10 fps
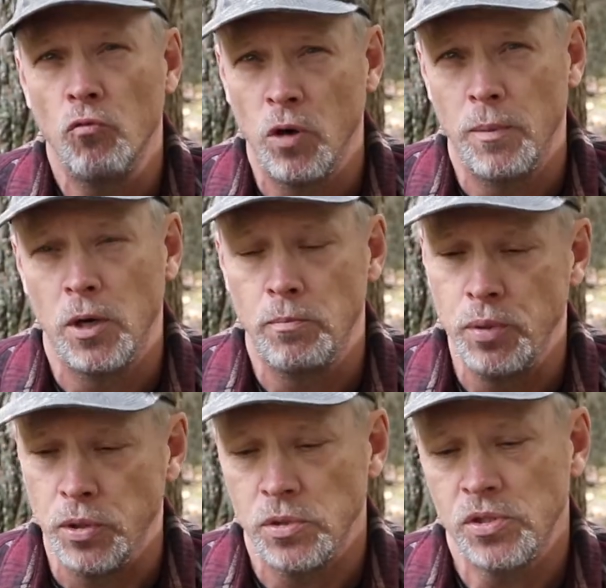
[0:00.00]
rubber
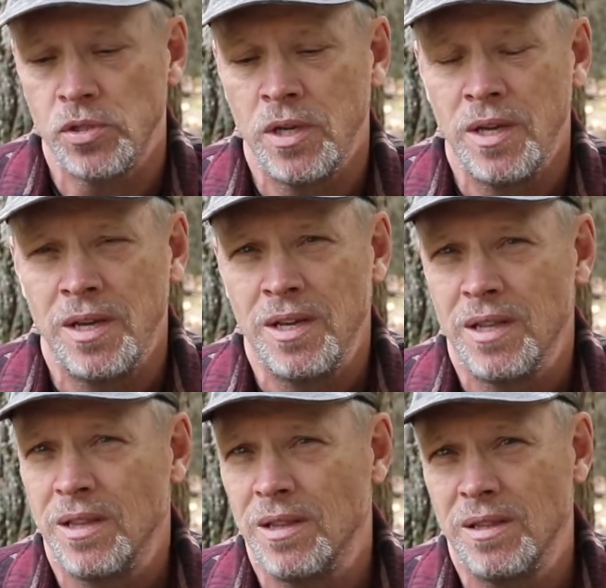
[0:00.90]
boots.
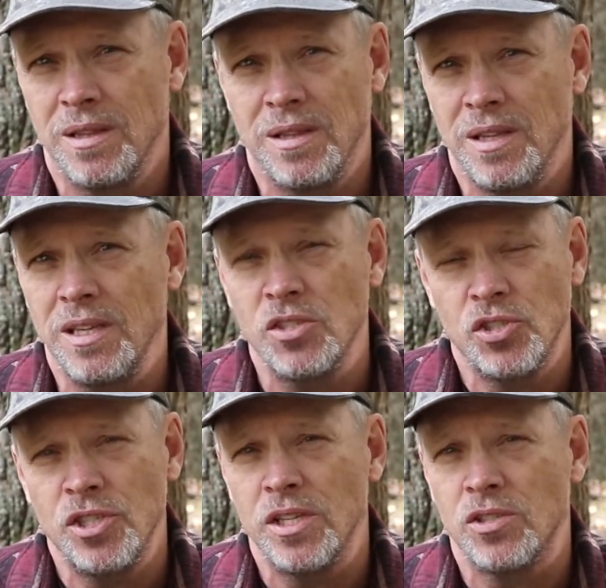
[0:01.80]
These
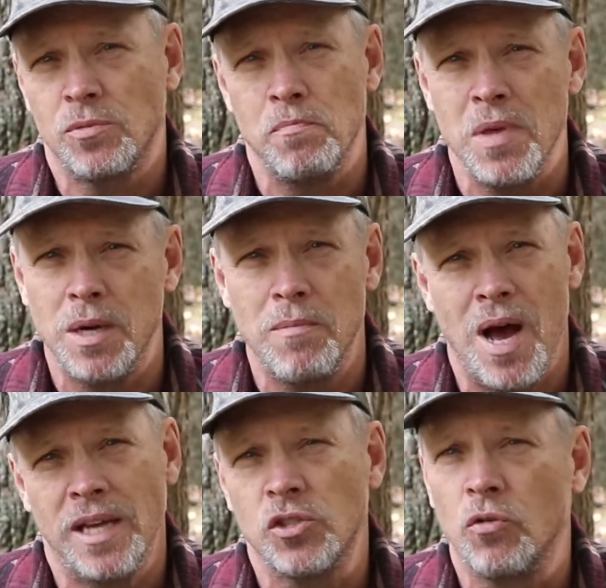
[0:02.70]
just
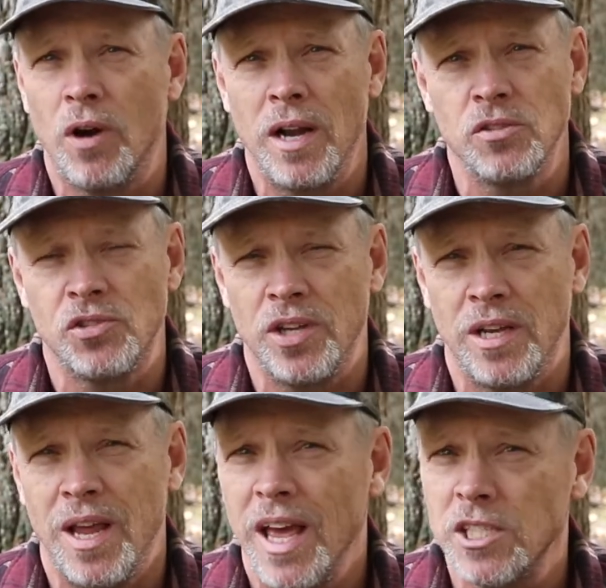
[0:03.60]
minimize ground
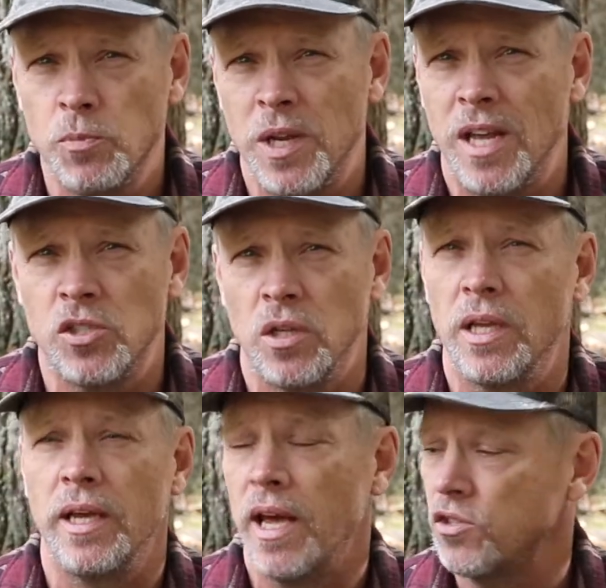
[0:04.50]
scent
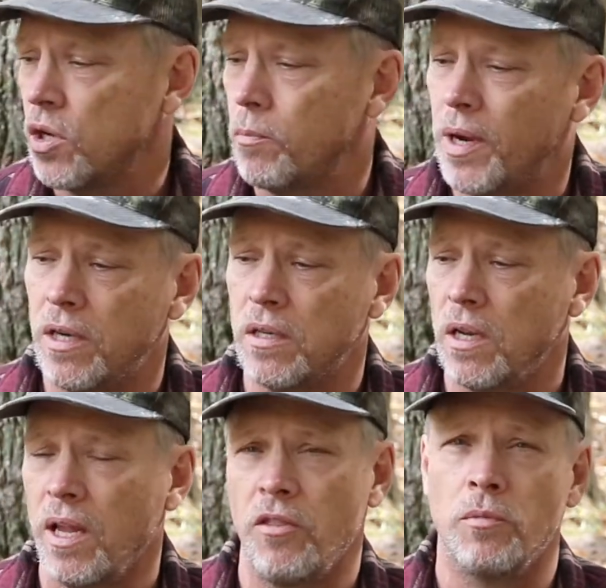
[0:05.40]
exponentially as compared to
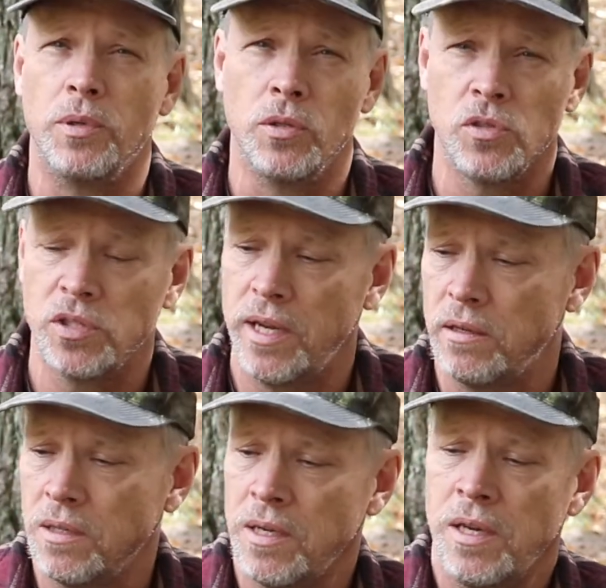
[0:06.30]
leather boots.
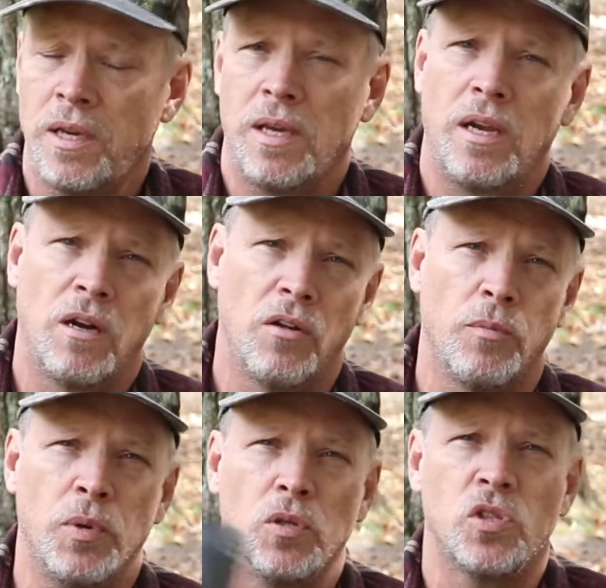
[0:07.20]
Now, here are the
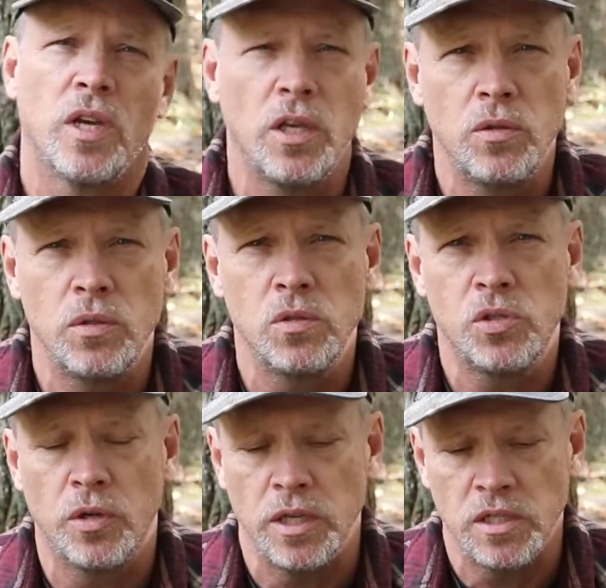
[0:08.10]
boots I use
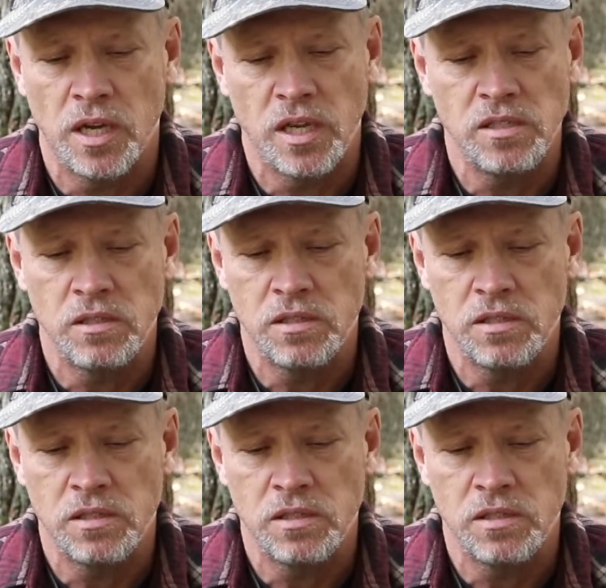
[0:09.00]
during turkey